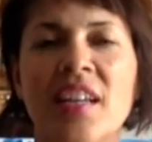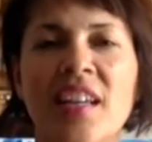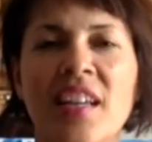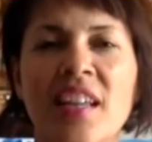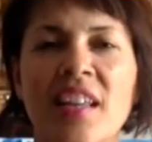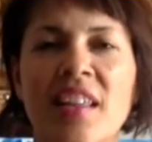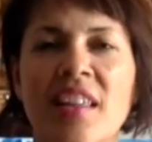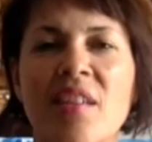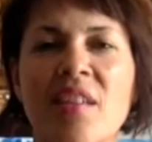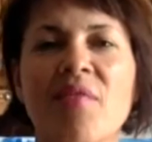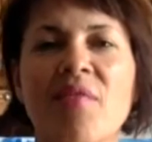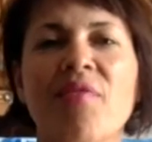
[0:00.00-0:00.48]

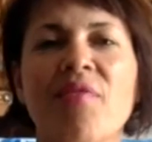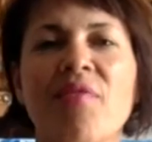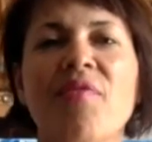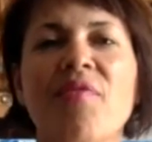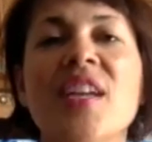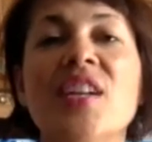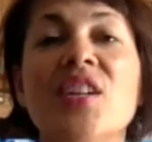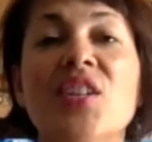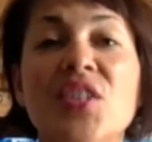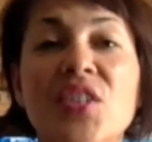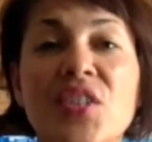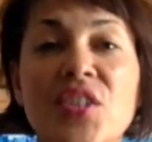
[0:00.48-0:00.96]
that
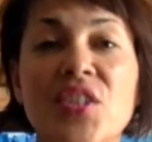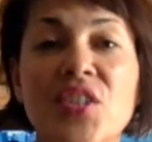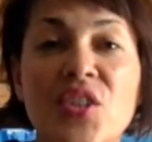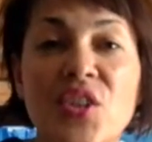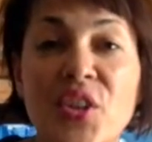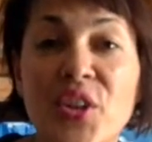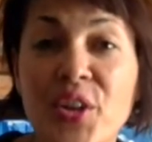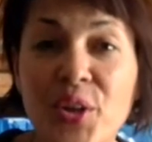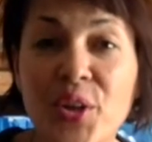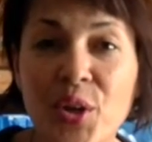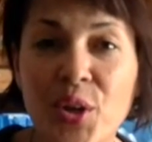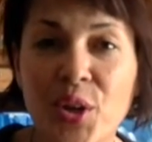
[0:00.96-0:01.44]
feels
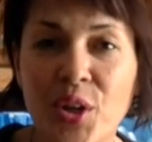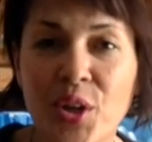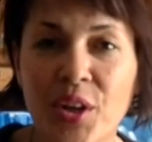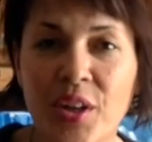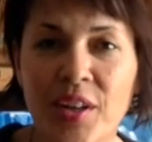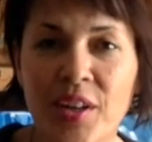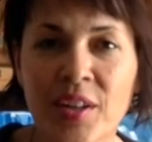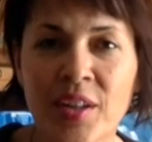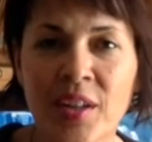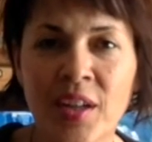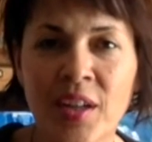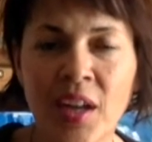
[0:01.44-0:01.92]
good
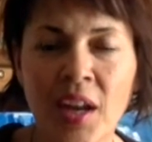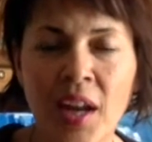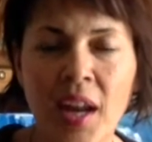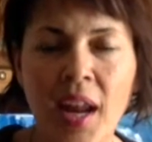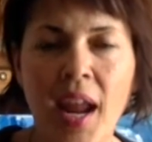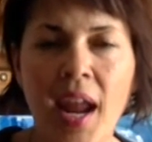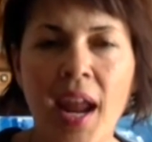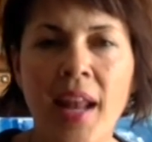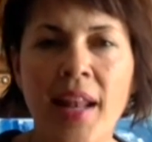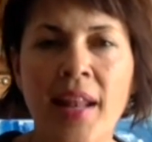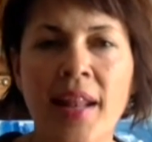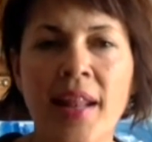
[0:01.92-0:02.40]

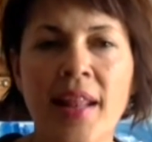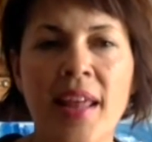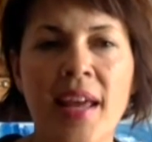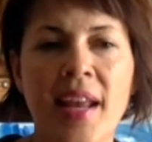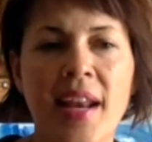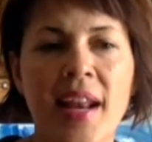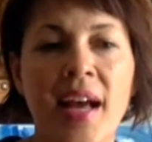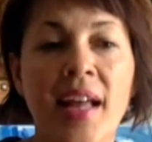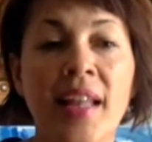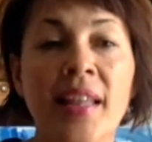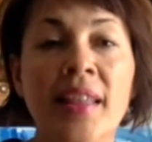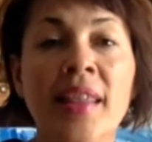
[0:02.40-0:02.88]
and
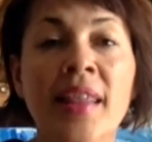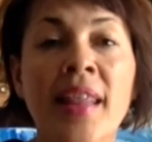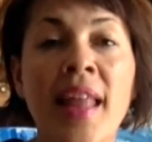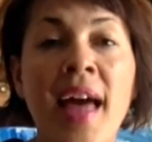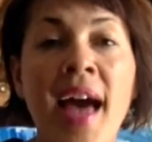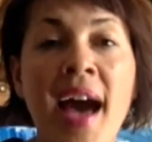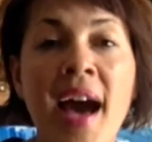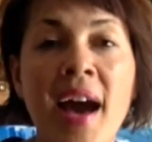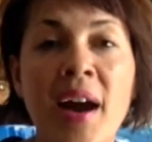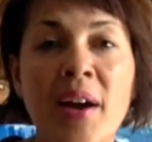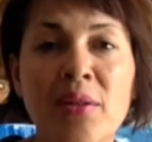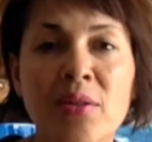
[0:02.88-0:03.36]
that
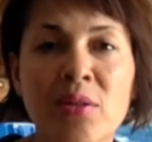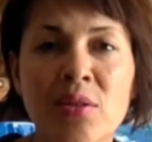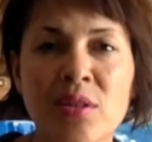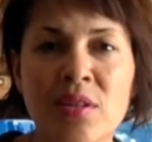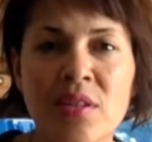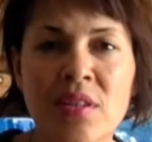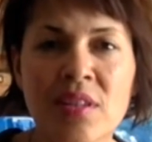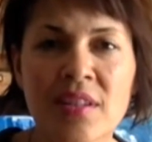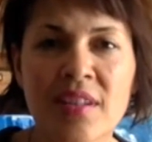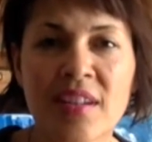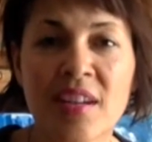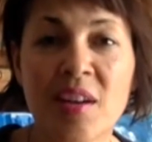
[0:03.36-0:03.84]

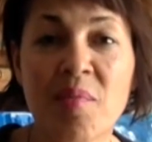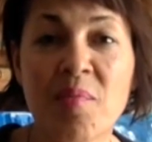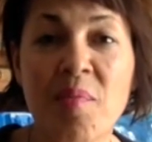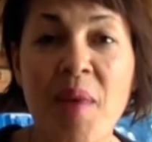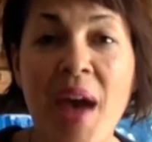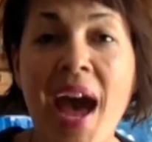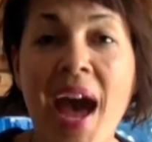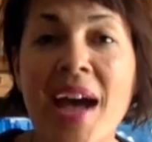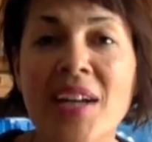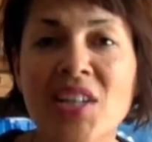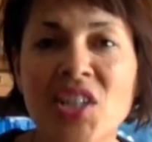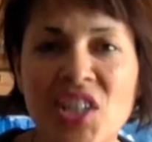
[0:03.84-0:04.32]
allows
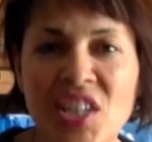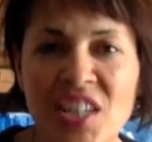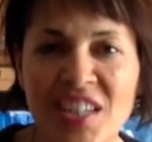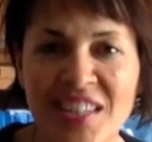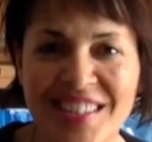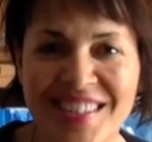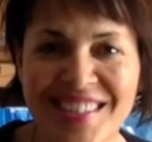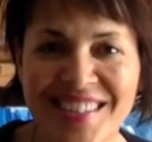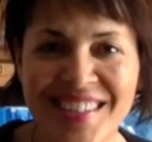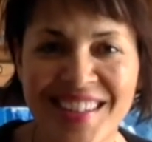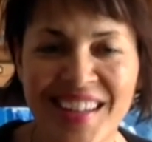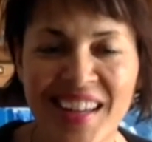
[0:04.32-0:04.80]

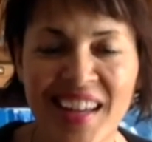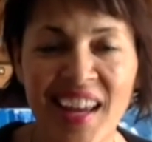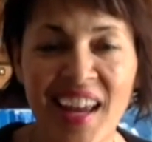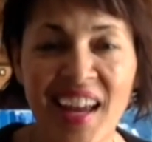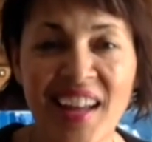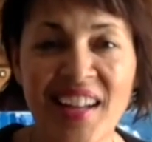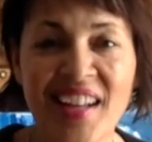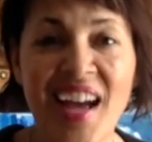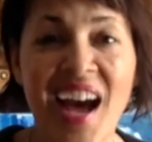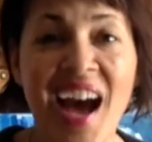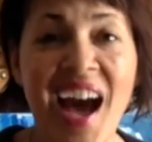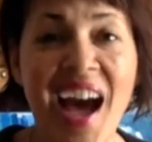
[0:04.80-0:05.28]
compassion
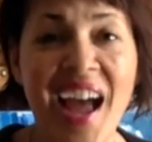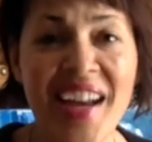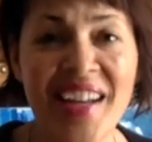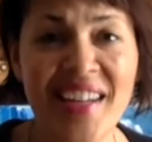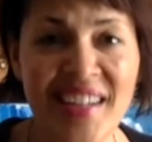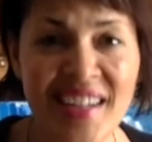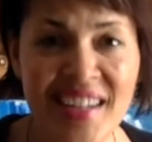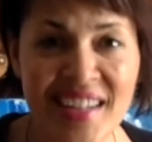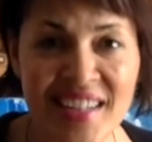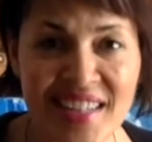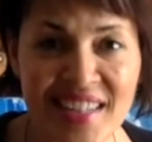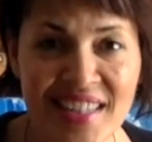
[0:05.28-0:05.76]
and
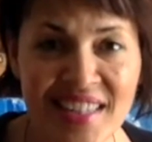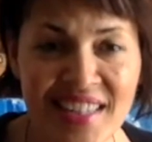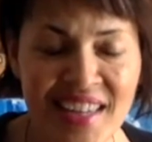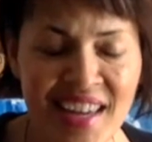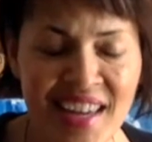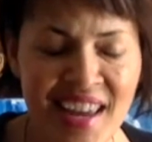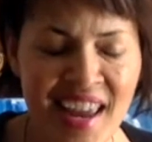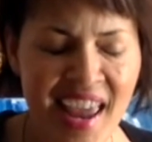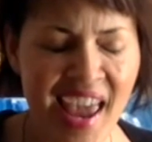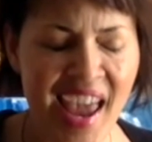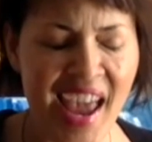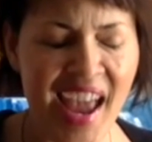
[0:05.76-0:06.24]
kindness
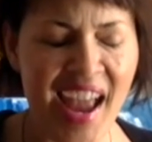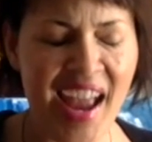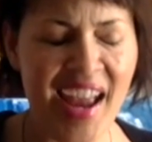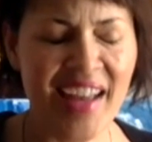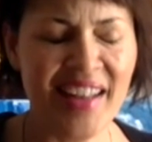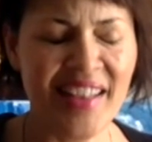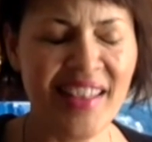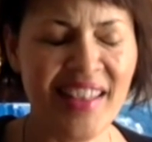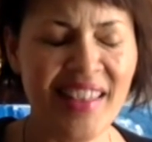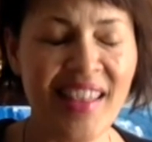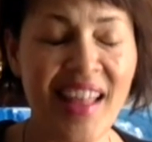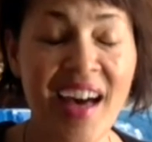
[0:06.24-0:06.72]

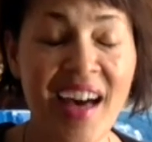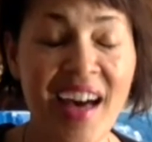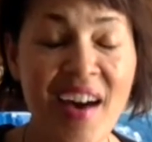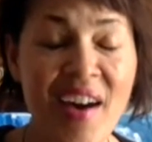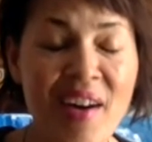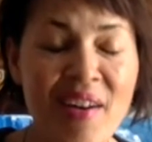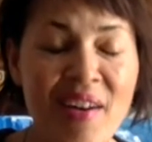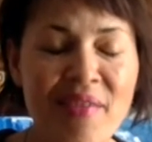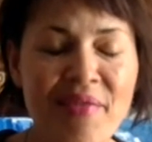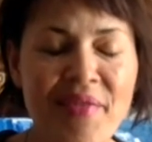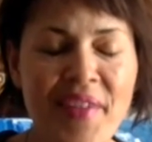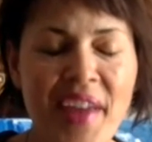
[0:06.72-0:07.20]
and
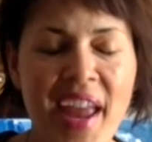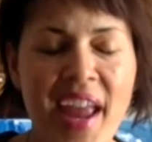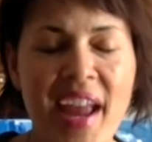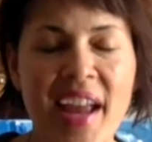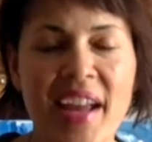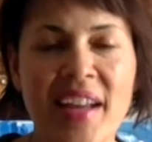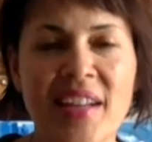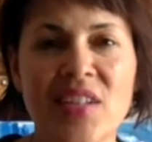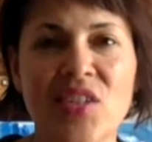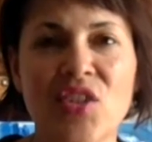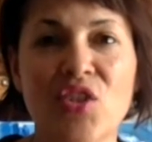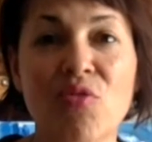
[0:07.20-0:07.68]
love
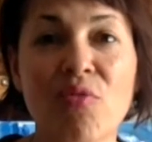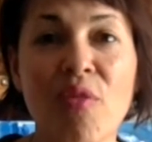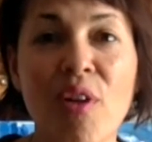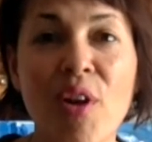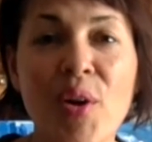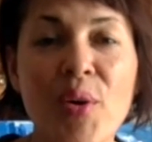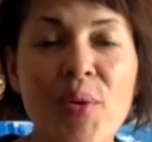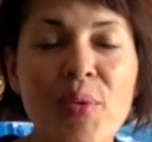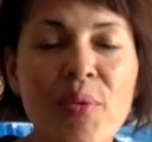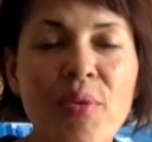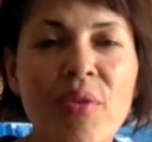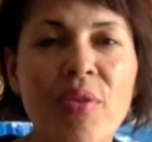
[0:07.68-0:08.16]
and
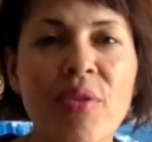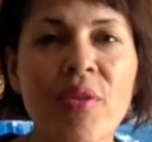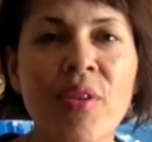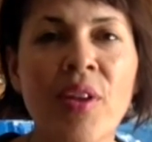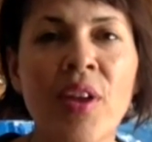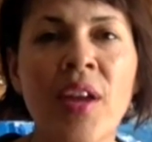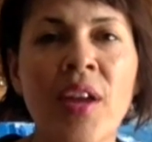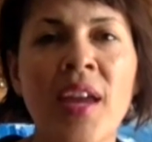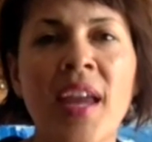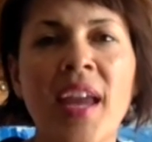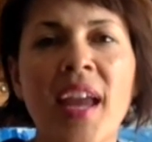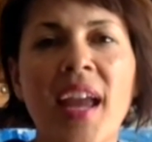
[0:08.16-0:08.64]
growth
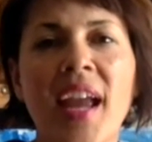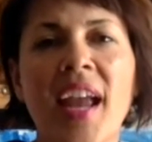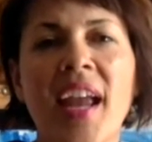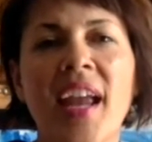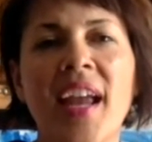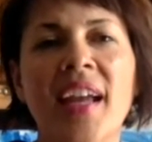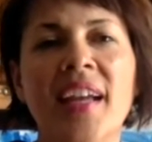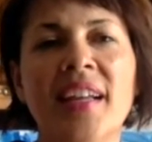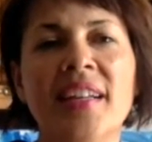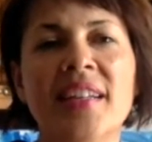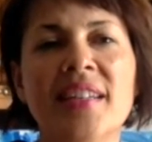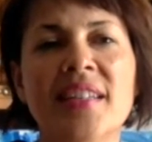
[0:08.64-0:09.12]

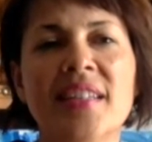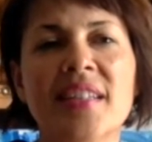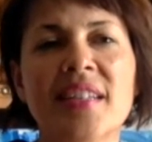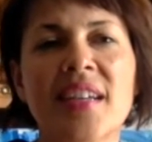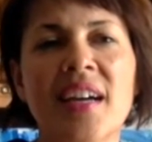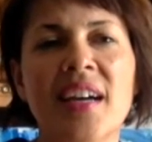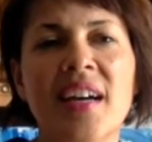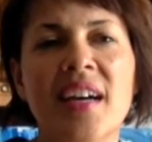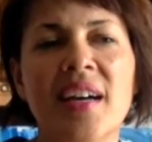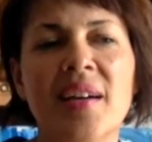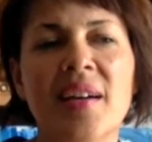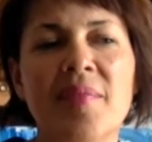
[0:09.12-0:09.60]
and
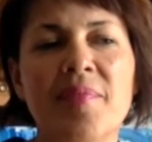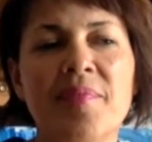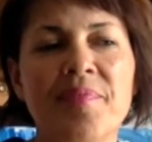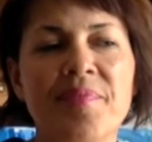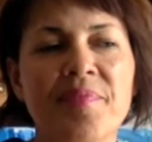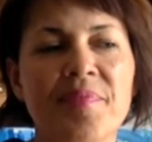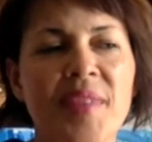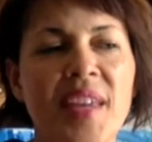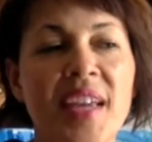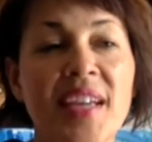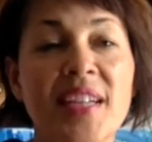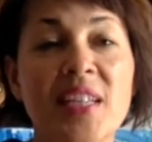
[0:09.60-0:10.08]
um,
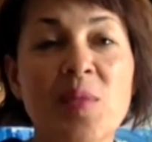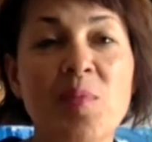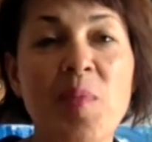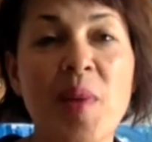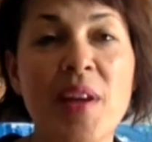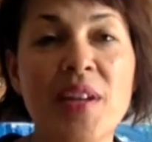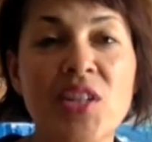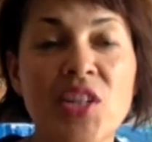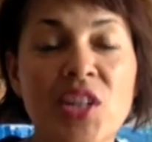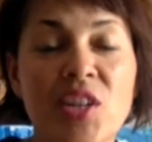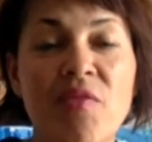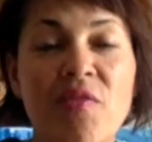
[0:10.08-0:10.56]

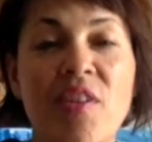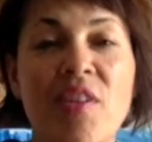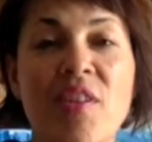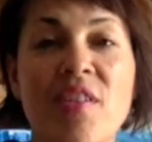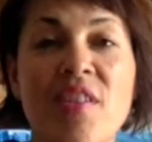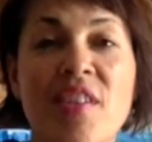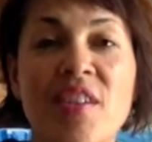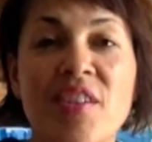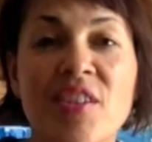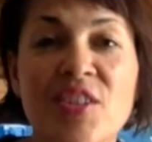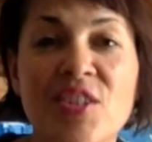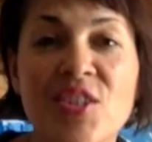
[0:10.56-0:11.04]
expansion rather
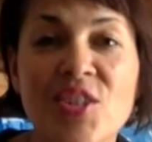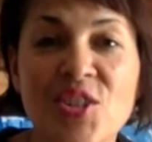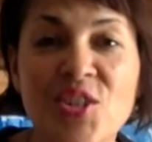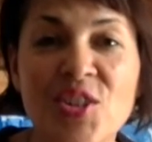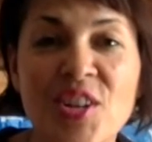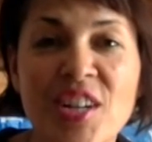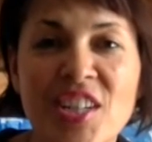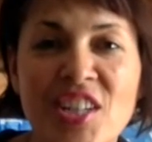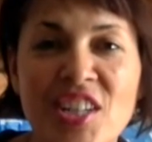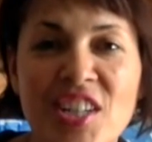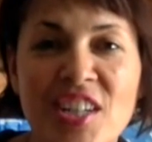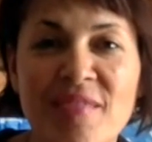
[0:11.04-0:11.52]
than
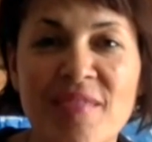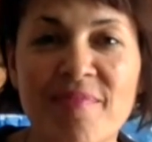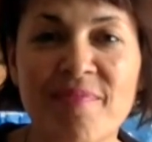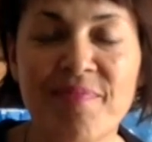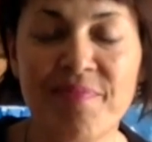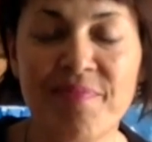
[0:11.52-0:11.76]
constriction.